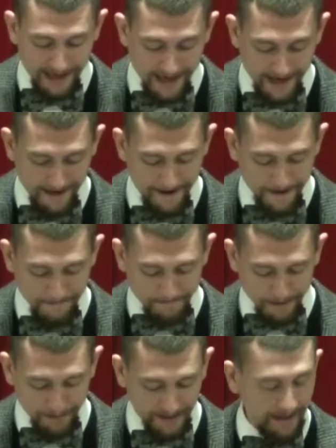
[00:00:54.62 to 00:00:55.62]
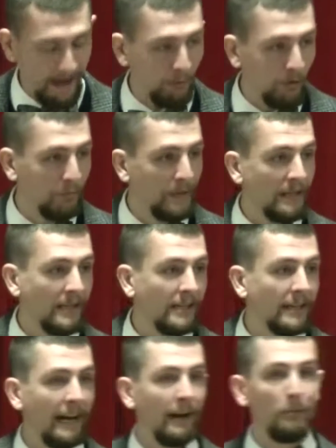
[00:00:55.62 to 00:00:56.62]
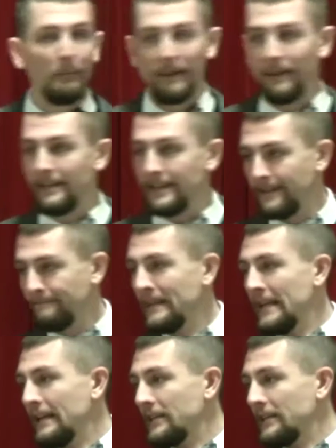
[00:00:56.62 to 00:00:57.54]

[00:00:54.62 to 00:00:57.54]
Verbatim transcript: again. But that will be our plan